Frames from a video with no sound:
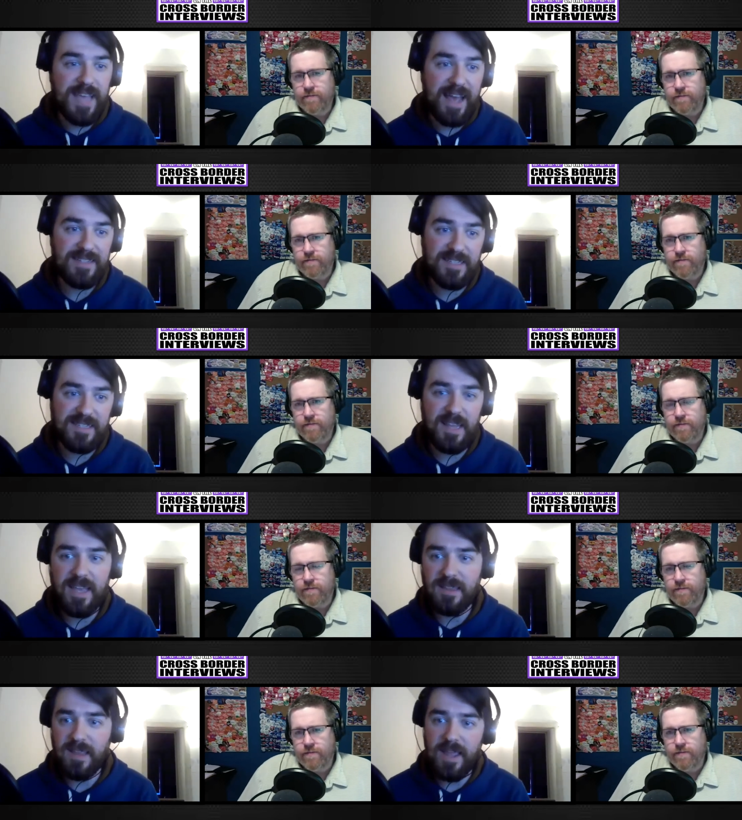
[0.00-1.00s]
Speaker 1: had to
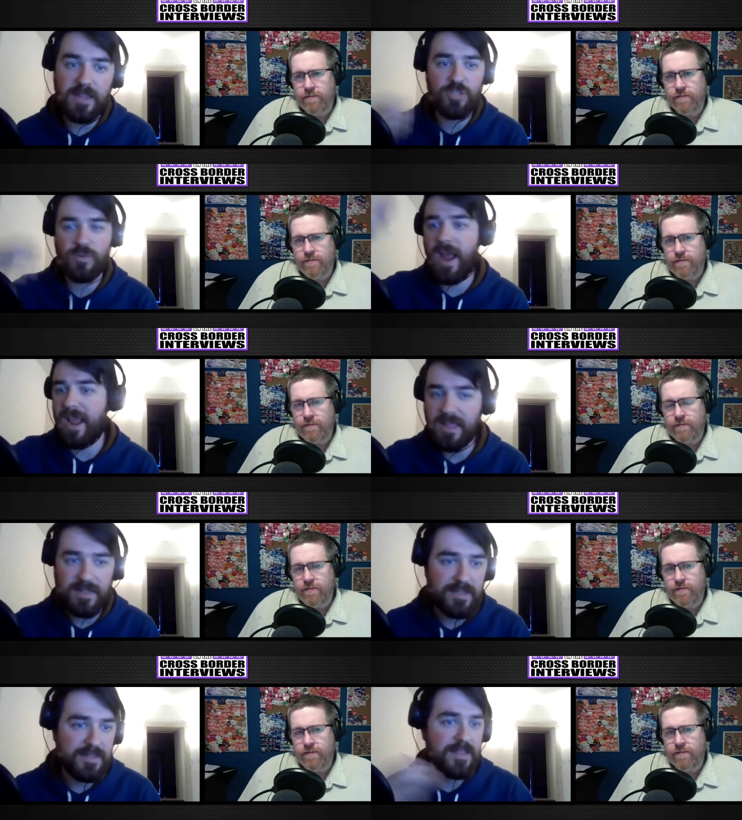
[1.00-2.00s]
slay, like
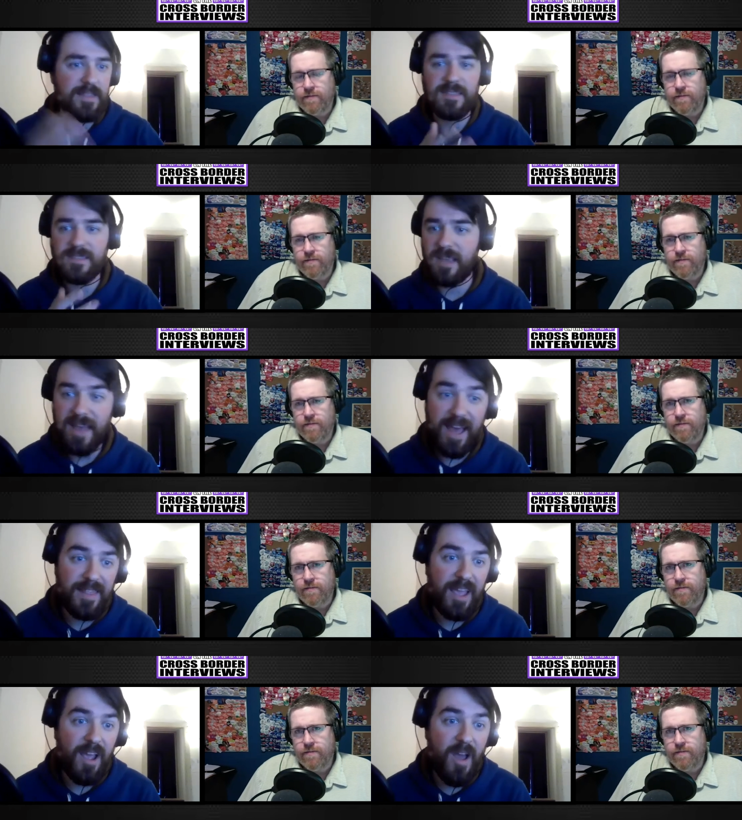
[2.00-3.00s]
dragons and things like that,
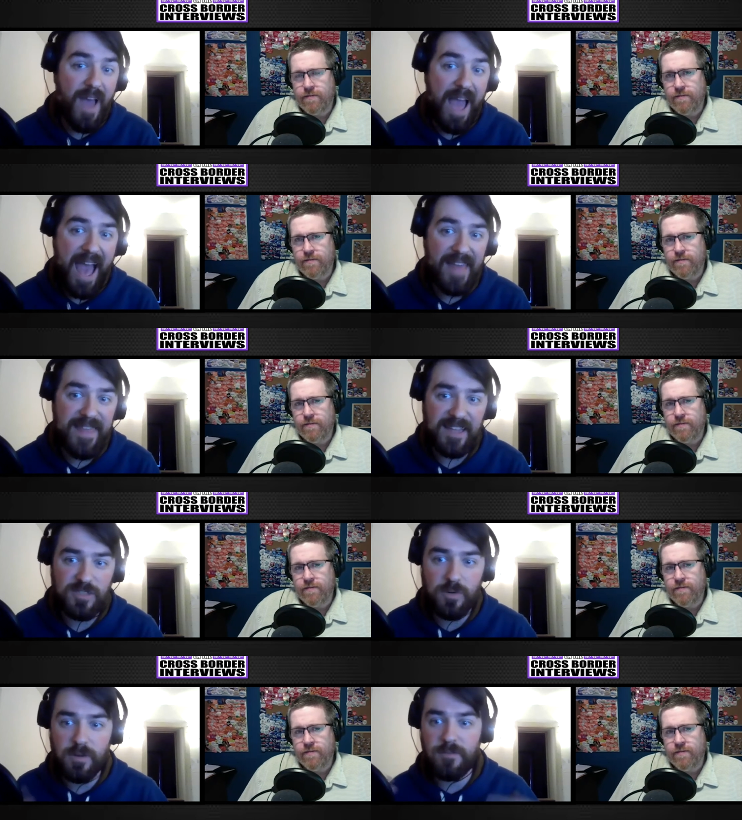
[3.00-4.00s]
and they all had
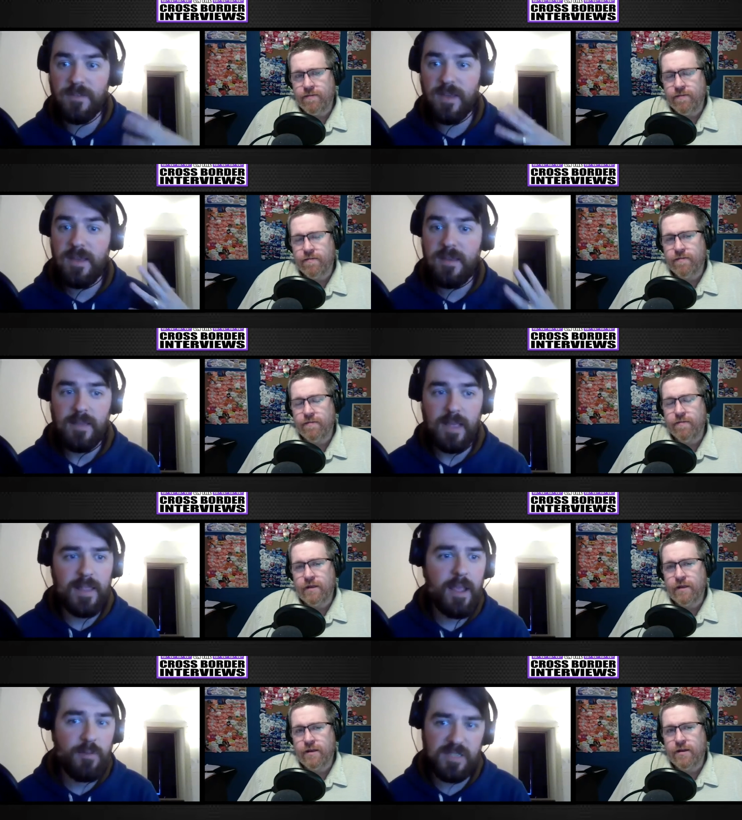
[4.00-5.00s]
that sort of,
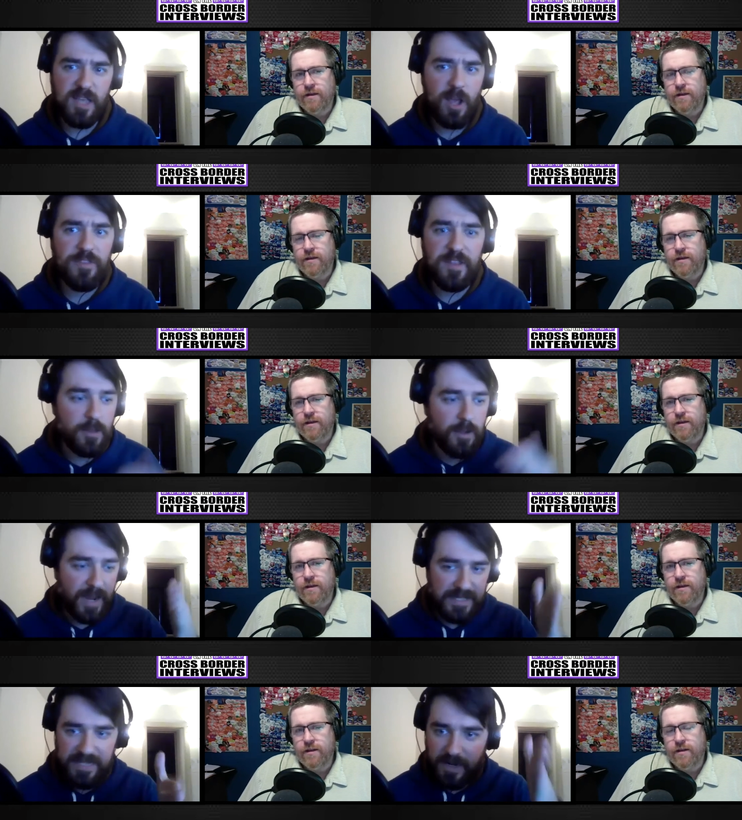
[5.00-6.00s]
and they because they all didn't
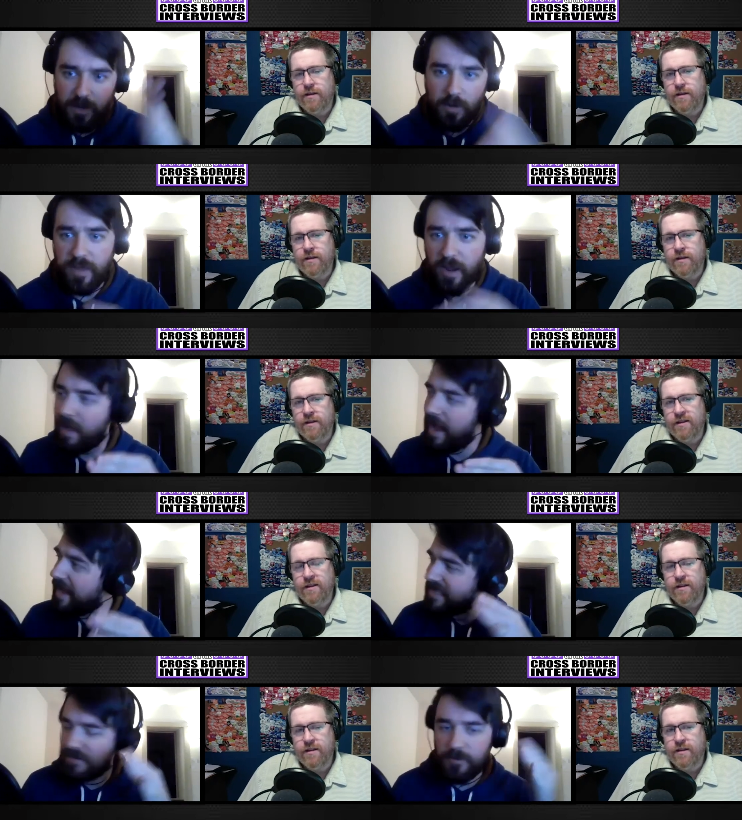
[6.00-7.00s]
look identical, they all
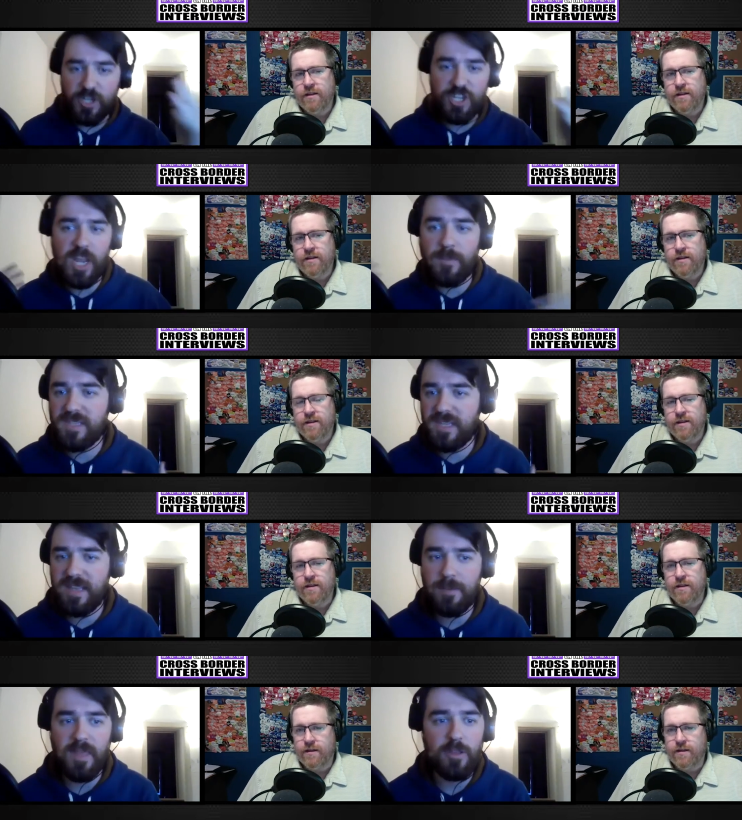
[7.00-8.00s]
had different shapes to
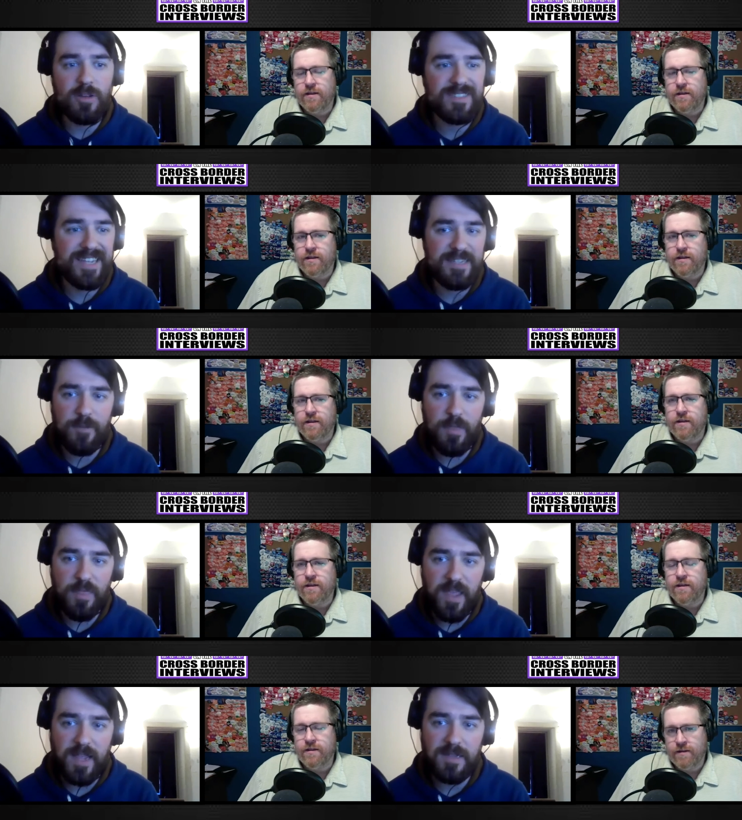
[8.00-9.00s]
them, they looked like different
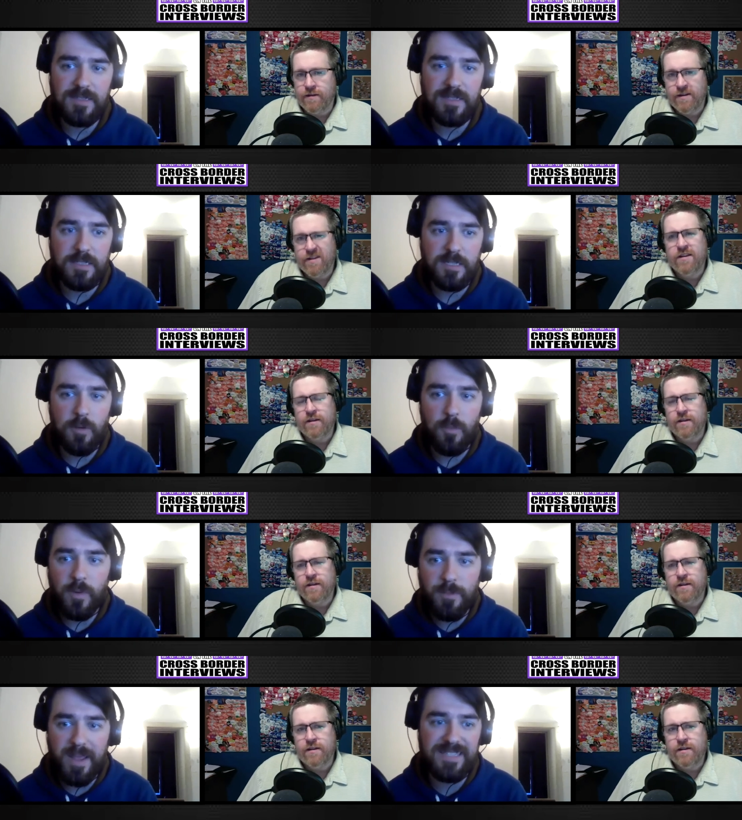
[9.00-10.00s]
things, and so it
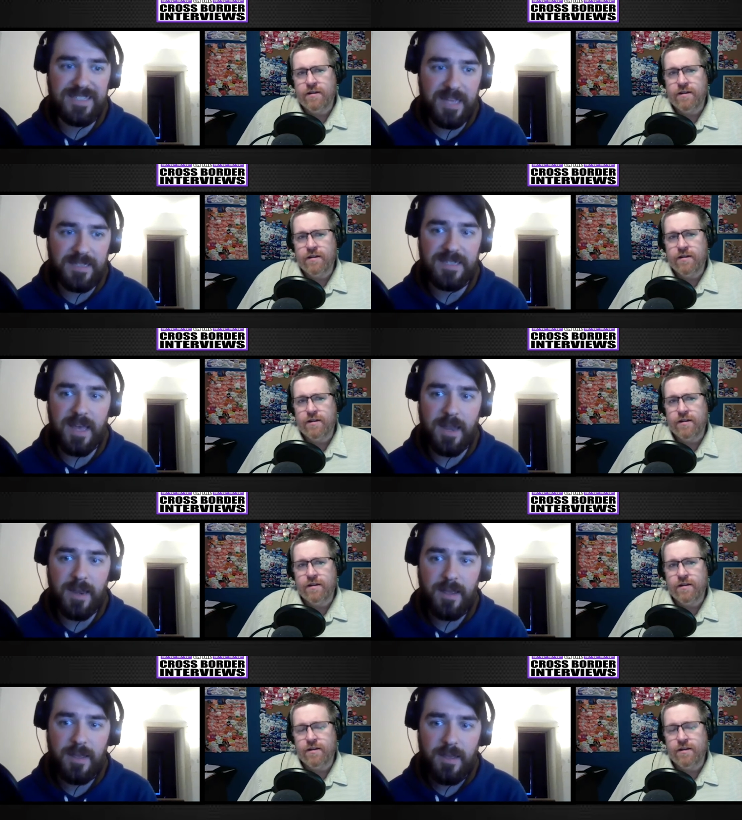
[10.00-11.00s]
would make sense
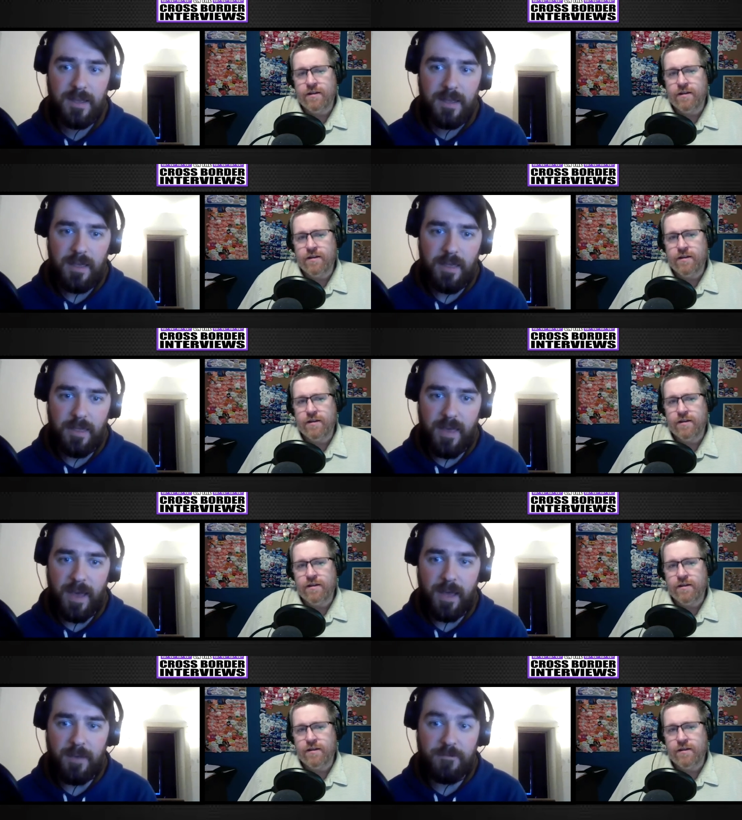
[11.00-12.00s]
then
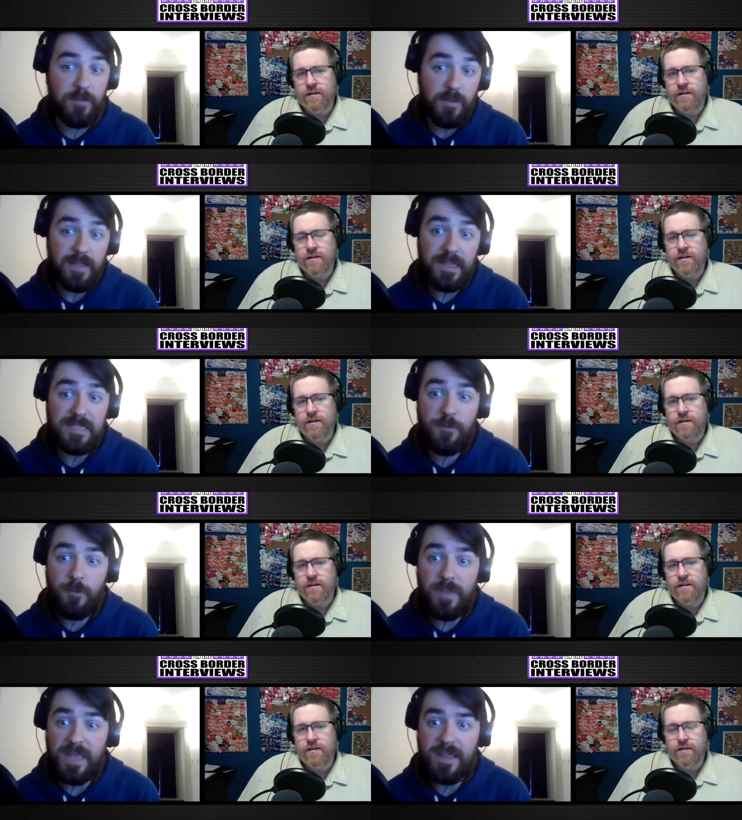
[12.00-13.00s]
that for, at least
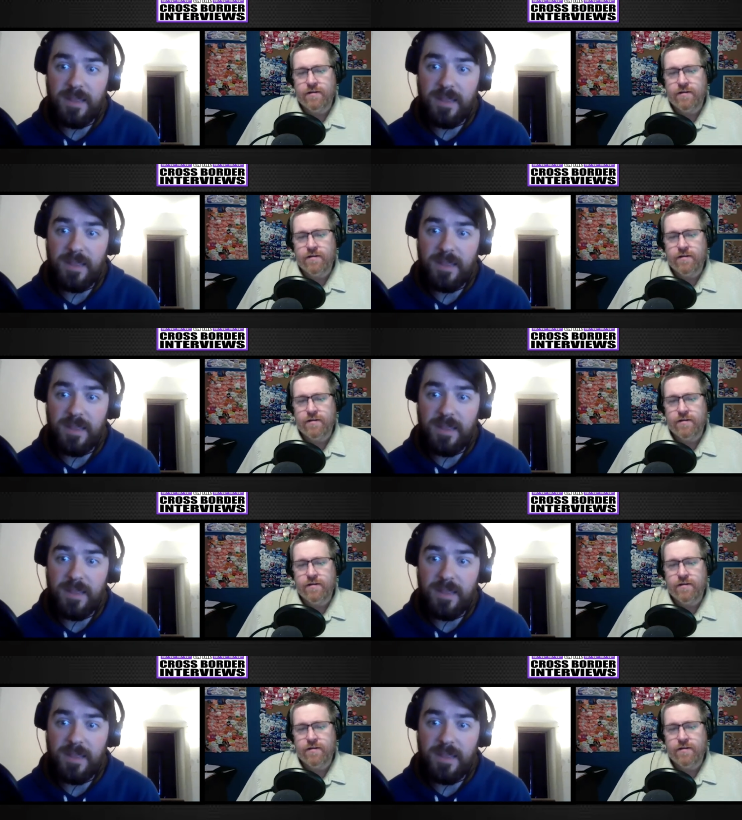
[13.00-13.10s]
for me, that